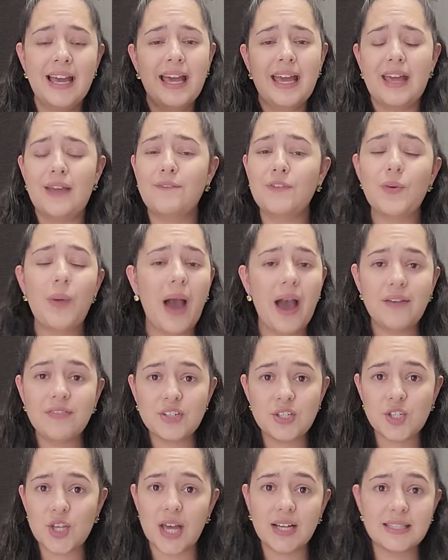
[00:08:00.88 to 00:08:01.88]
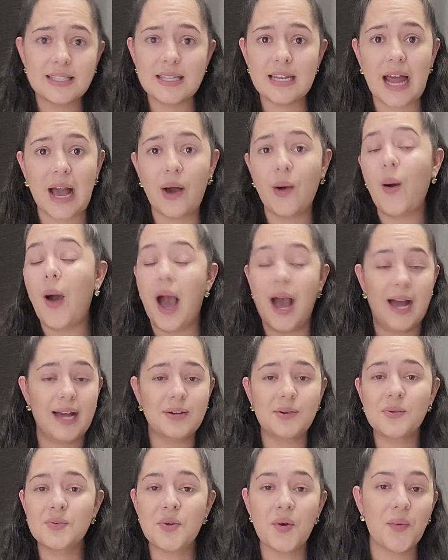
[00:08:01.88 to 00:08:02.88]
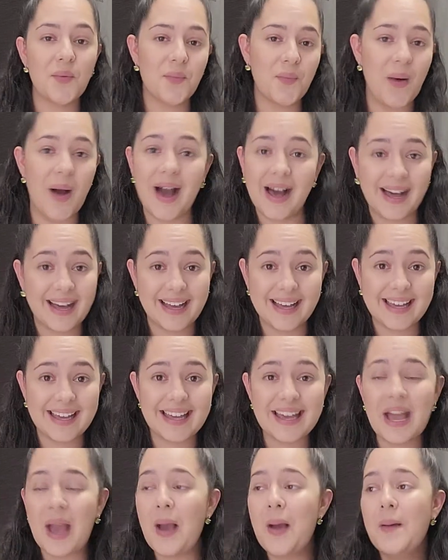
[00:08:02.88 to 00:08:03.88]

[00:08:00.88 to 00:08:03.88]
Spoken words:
If you haven't checked it out, I don't know why,